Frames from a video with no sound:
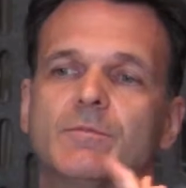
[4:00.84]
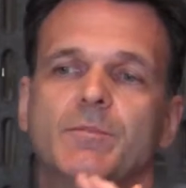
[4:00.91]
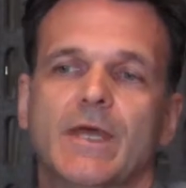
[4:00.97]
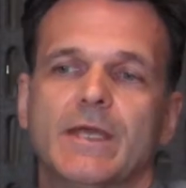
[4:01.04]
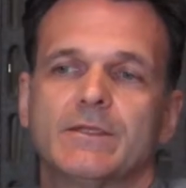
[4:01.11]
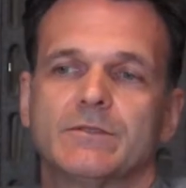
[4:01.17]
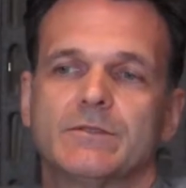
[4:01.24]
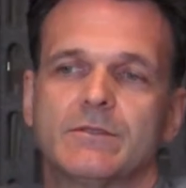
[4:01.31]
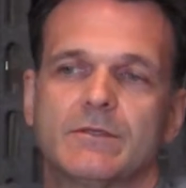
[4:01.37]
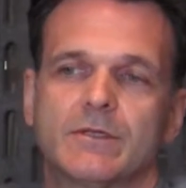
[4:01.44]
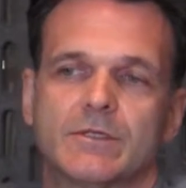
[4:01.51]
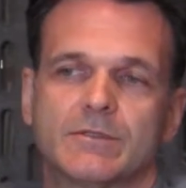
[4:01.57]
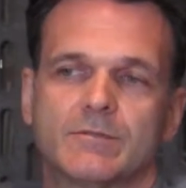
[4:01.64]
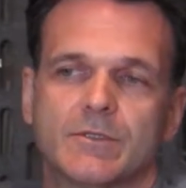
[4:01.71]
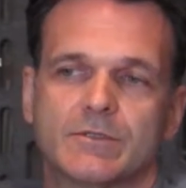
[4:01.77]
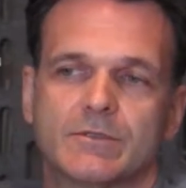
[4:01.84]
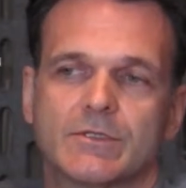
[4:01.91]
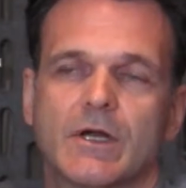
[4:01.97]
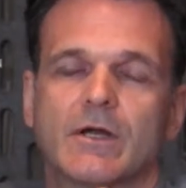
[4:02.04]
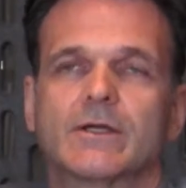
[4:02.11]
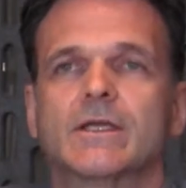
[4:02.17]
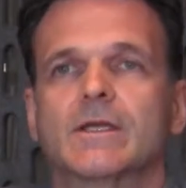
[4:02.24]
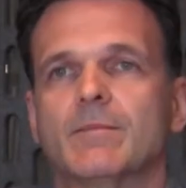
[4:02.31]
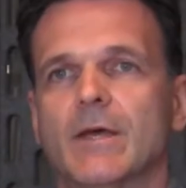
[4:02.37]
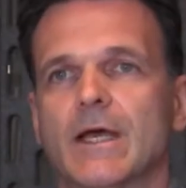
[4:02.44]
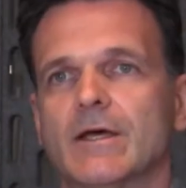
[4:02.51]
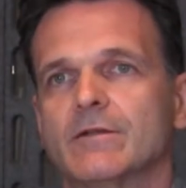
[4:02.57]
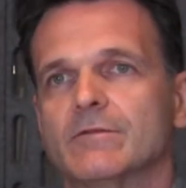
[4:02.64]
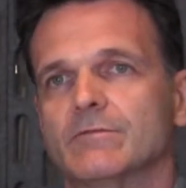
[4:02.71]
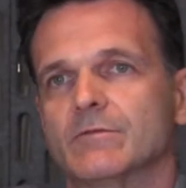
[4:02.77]
that Ben has been talking
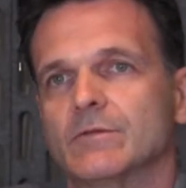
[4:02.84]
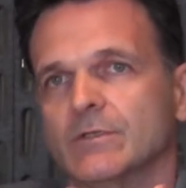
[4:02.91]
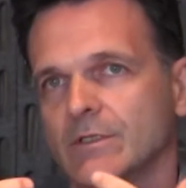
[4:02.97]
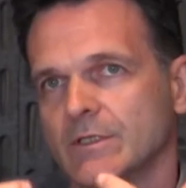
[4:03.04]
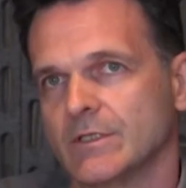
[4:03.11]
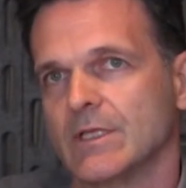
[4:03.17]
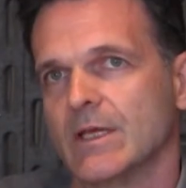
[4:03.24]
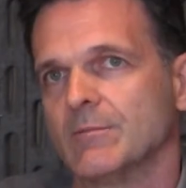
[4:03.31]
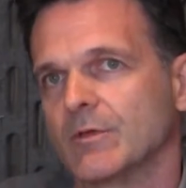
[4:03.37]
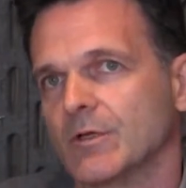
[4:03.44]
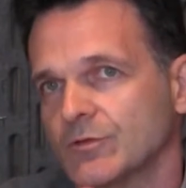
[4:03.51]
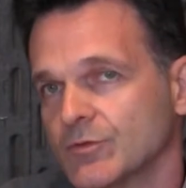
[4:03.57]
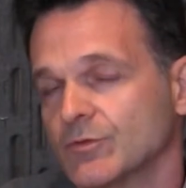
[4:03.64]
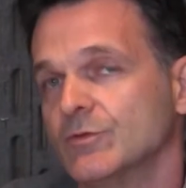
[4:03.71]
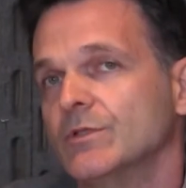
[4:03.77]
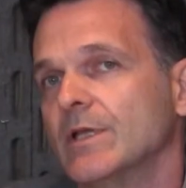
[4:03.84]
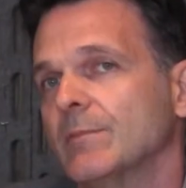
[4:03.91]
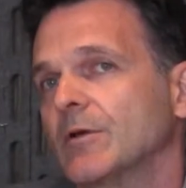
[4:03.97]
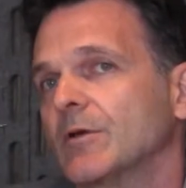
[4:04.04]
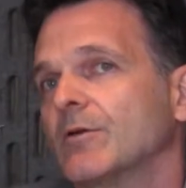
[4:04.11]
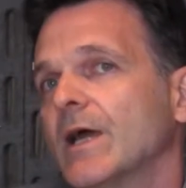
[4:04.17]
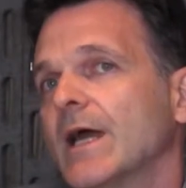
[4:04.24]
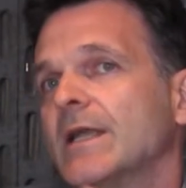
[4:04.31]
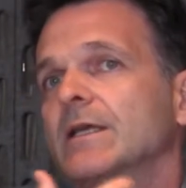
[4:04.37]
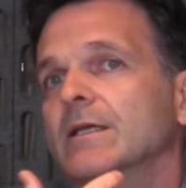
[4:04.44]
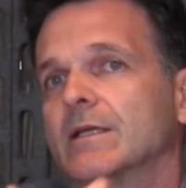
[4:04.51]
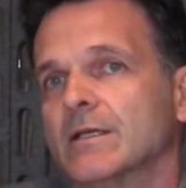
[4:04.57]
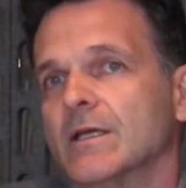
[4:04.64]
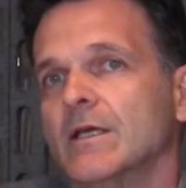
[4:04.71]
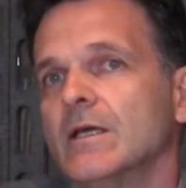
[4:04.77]
about of really a true
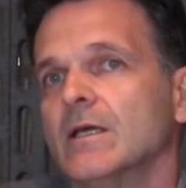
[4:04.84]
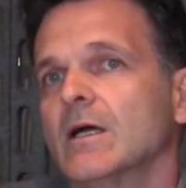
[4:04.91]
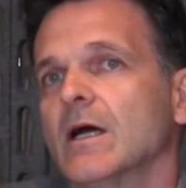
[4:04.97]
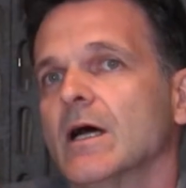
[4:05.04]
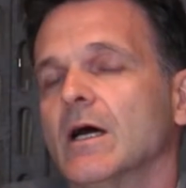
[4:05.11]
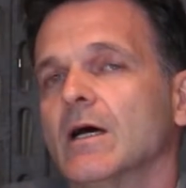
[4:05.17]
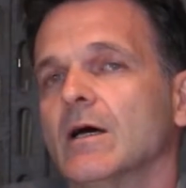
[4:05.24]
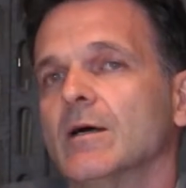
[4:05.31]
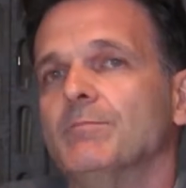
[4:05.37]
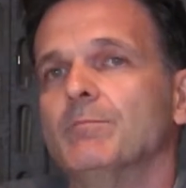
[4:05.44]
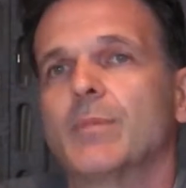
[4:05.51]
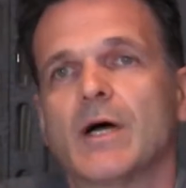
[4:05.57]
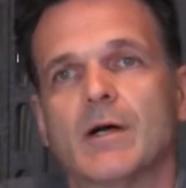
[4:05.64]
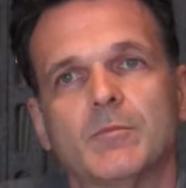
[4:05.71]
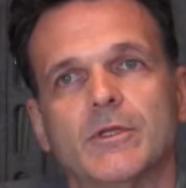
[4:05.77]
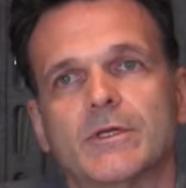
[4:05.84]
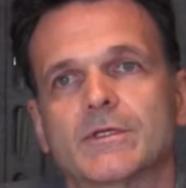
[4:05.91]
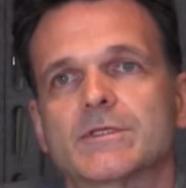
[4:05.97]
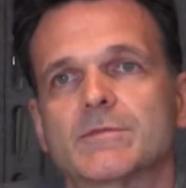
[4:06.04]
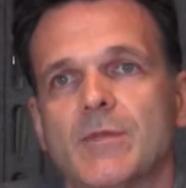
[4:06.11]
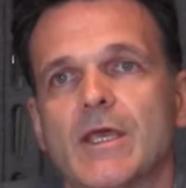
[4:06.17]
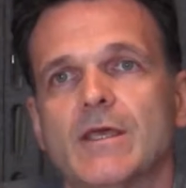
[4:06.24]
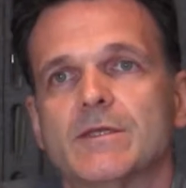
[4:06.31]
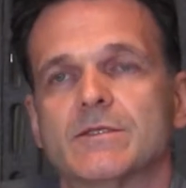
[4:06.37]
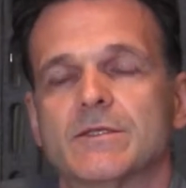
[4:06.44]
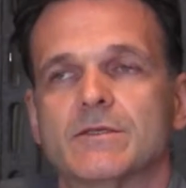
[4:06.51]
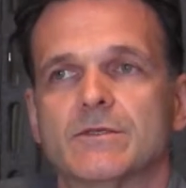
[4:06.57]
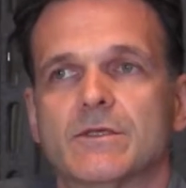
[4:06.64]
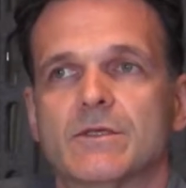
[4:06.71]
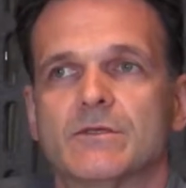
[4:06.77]
democratic public
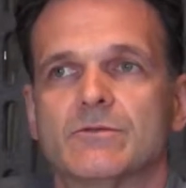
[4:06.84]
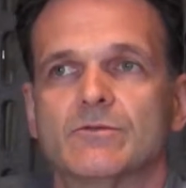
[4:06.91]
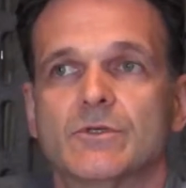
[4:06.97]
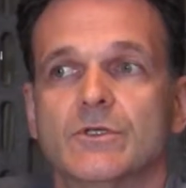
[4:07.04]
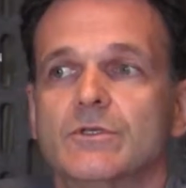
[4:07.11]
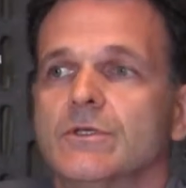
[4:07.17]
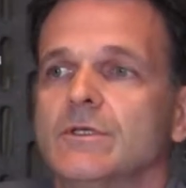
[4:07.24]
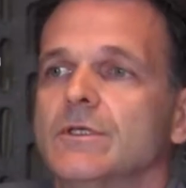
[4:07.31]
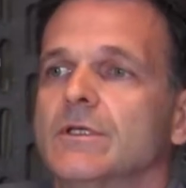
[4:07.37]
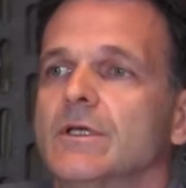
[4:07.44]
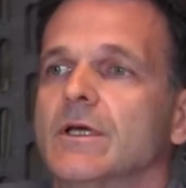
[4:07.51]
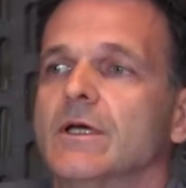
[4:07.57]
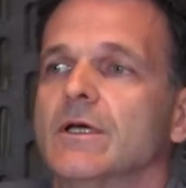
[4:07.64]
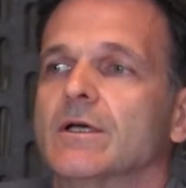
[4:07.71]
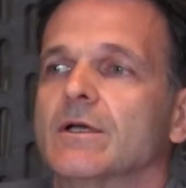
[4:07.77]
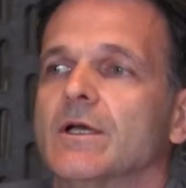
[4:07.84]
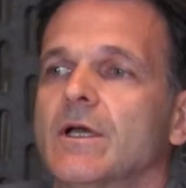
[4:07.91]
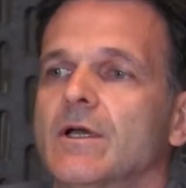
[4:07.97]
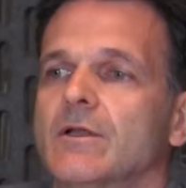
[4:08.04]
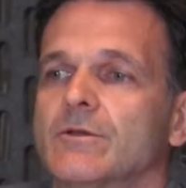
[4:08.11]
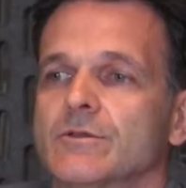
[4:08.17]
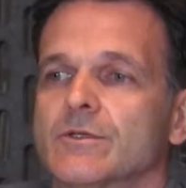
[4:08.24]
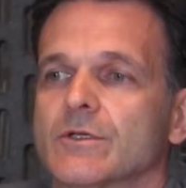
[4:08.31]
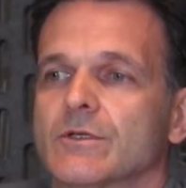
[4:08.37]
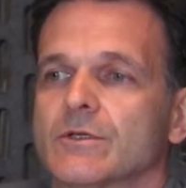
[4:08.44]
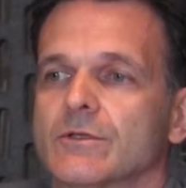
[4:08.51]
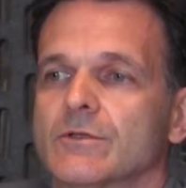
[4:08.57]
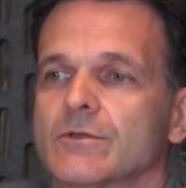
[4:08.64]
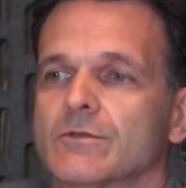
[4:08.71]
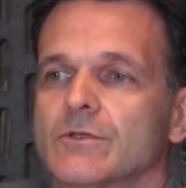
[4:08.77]
space is really
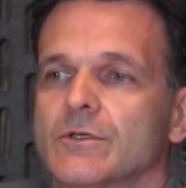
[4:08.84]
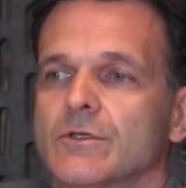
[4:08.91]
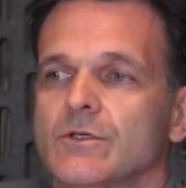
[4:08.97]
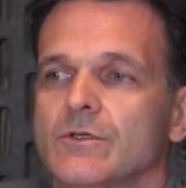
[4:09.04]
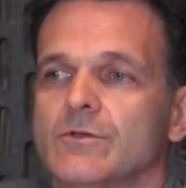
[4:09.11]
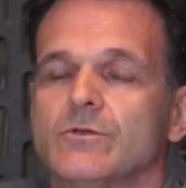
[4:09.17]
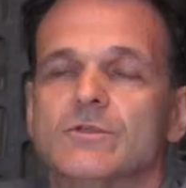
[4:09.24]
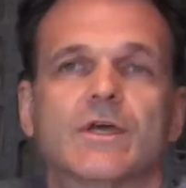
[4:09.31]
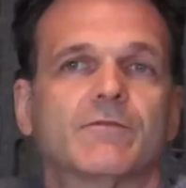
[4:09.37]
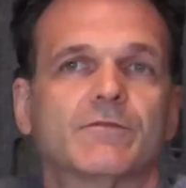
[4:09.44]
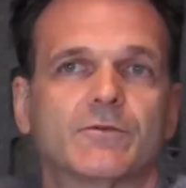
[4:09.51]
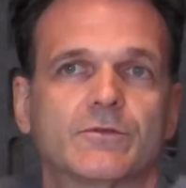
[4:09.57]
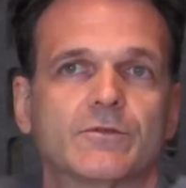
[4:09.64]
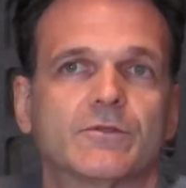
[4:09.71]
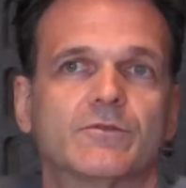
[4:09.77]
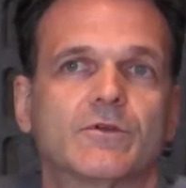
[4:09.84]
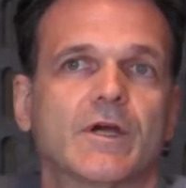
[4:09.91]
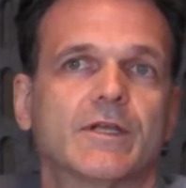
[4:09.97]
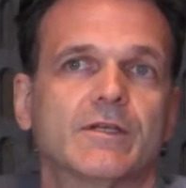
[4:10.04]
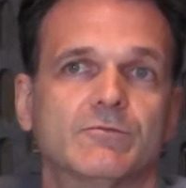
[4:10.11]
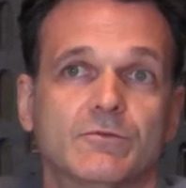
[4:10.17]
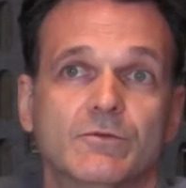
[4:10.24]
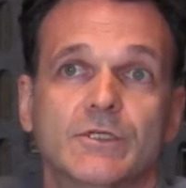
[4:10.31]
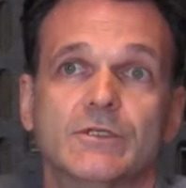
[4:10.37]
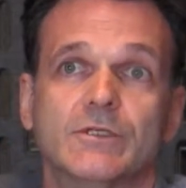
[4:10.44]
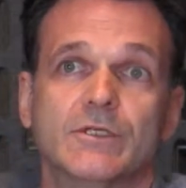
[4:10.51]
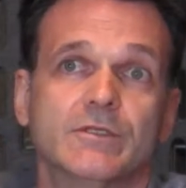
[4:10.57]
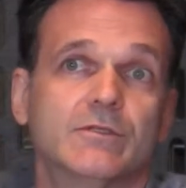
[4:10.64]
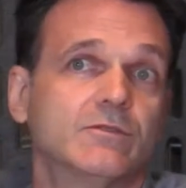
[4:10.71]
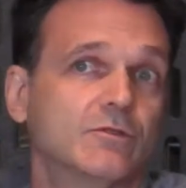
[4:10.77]
there's a huge effort to try to
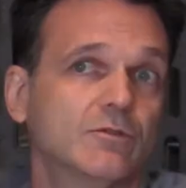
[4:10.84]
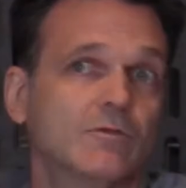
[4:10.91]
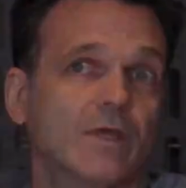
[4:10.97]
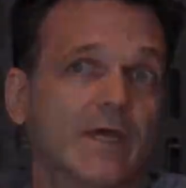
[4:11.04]
really do